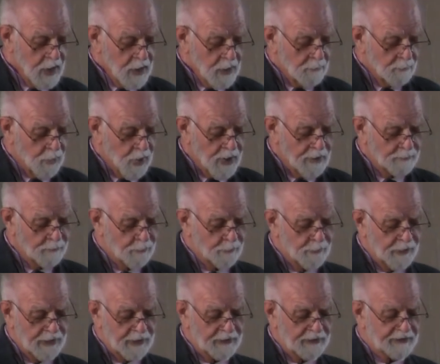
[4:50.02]
Mom
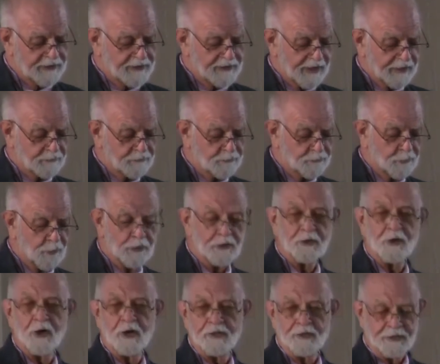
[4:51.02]
rarely set
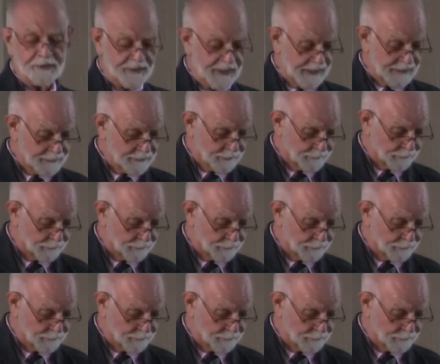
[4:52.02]
foot on the dance